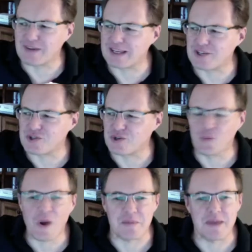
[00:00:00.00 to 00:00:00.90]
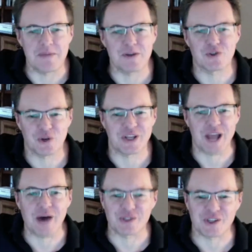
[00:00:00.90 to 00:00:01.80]
guess you're right maybe it took
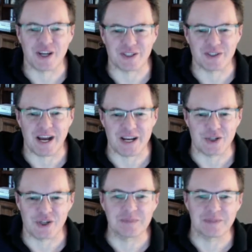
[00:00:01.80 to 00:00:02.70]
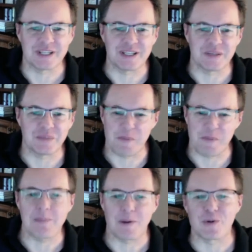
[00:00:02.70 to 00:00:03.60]
the outsider kind of jumping in but
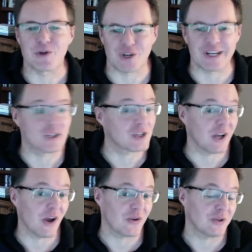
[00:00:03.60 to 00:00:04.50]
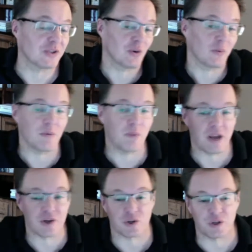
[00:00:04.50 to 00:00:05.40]
maybe we should get together and so we, we
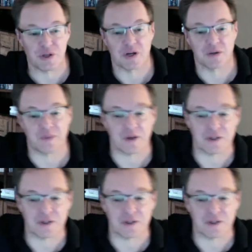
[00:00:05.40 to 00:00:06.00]
actually uh,